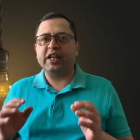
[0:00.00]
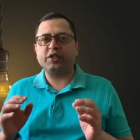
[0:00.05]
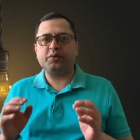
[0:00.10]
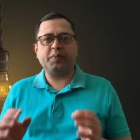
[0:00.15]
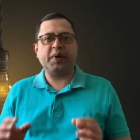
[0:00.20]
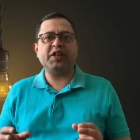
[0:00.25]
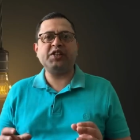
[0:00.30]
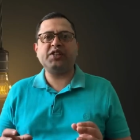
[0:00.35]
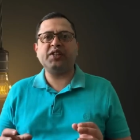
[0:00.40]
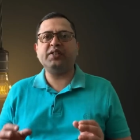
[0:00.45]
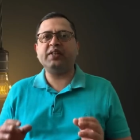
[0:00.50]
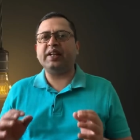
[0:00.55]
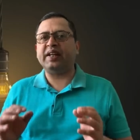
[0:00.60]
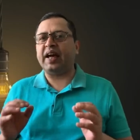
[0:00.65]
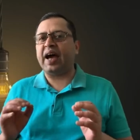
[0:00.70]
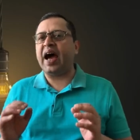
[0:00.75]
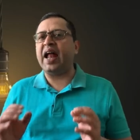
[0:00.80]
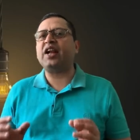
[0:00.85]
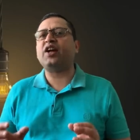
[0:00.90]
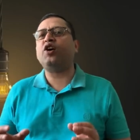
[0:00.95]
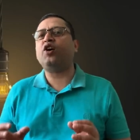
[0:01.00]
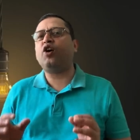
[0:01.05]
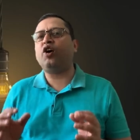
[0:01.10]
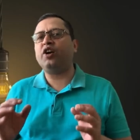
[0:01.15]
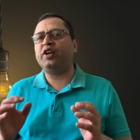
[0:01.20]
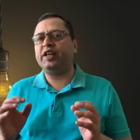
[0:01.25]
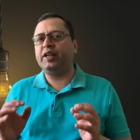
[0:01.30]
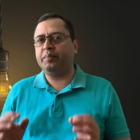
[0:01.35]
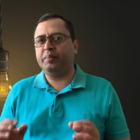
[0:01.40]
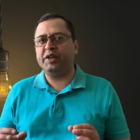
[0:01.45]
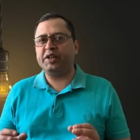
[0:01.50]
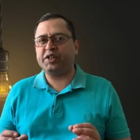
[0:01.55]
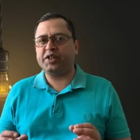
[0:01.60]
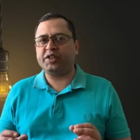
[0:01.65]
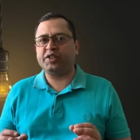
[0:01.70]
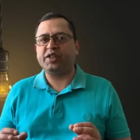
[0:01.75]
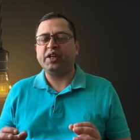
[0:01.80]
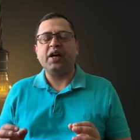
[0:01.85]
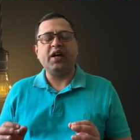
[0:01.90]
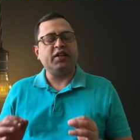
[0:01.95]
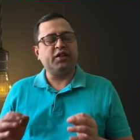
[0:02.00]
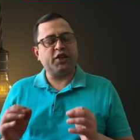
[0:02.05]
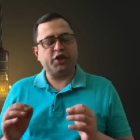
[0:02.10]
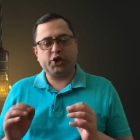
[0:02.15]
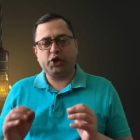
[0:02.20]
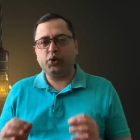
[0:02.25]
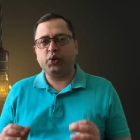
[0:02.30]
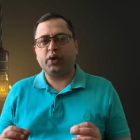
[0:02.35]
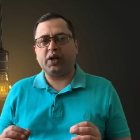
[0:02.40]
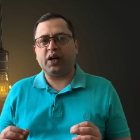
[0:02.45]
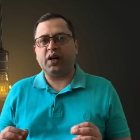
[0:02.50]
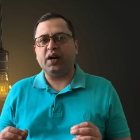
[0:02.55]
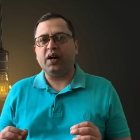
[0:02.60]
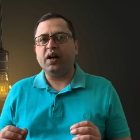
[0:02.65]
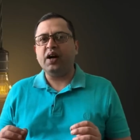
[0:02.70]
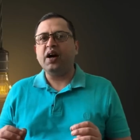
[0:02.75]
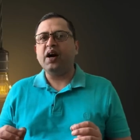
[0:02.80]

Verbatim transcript: has mentioned that alcohol diminishes the shukra.